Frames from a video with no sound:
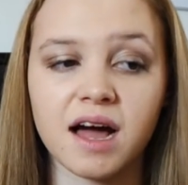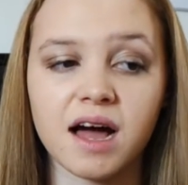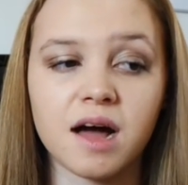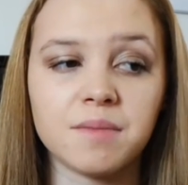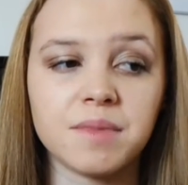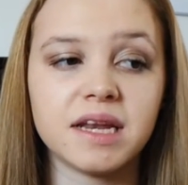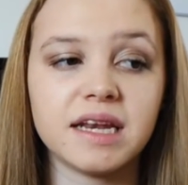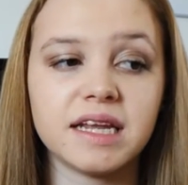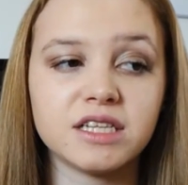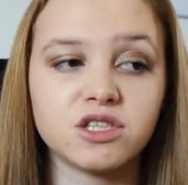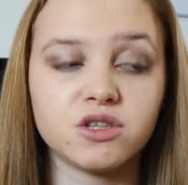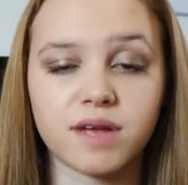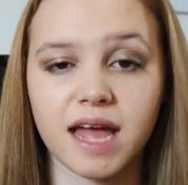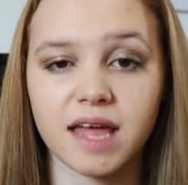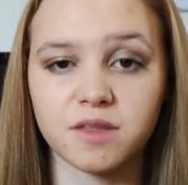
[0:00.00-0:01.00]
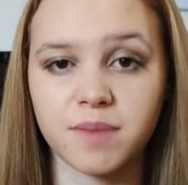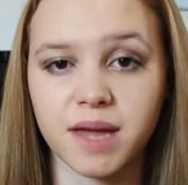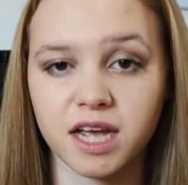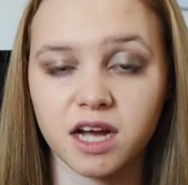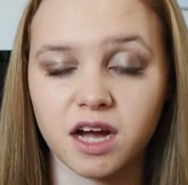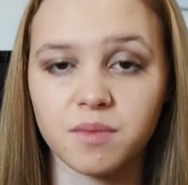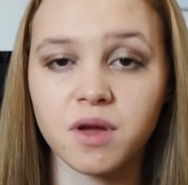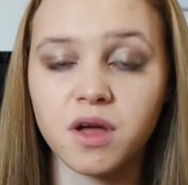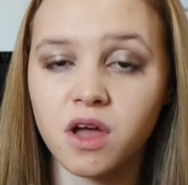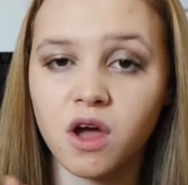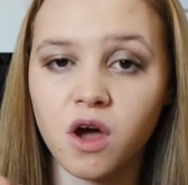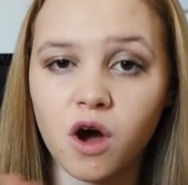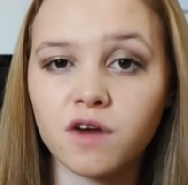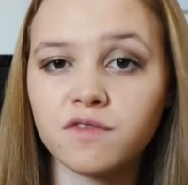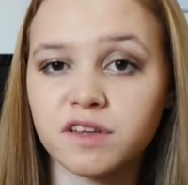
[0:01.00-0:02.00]
At least you're getting the makeup
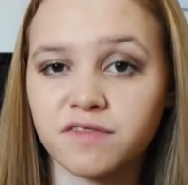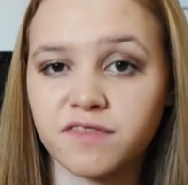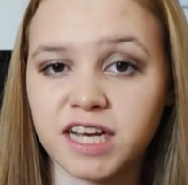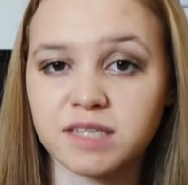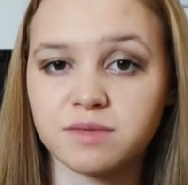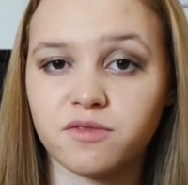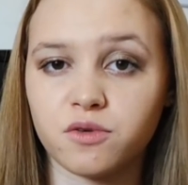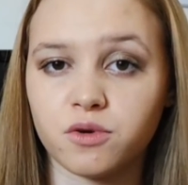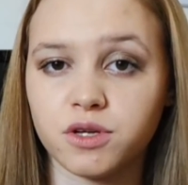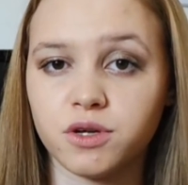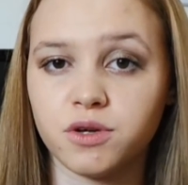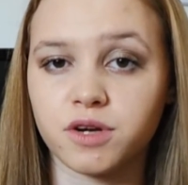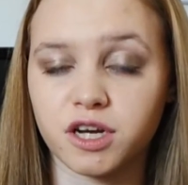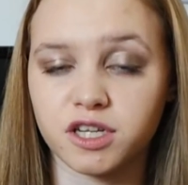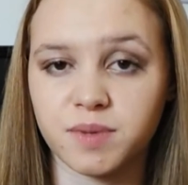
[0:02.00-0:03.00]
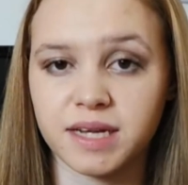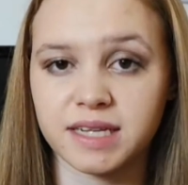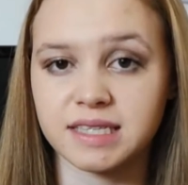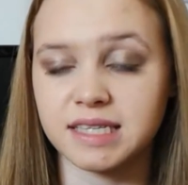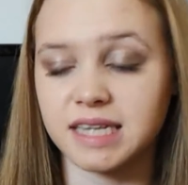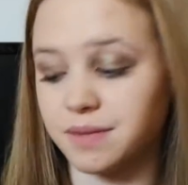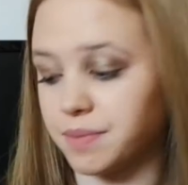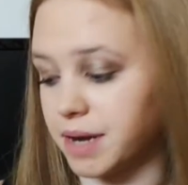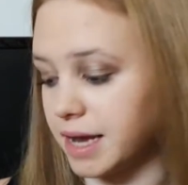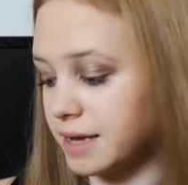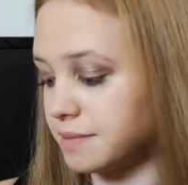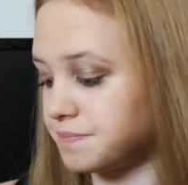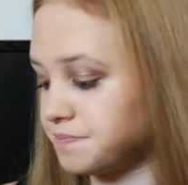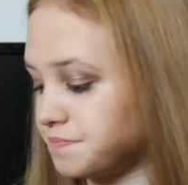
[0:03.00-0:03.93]
off your face before you go to bed and sleep in it.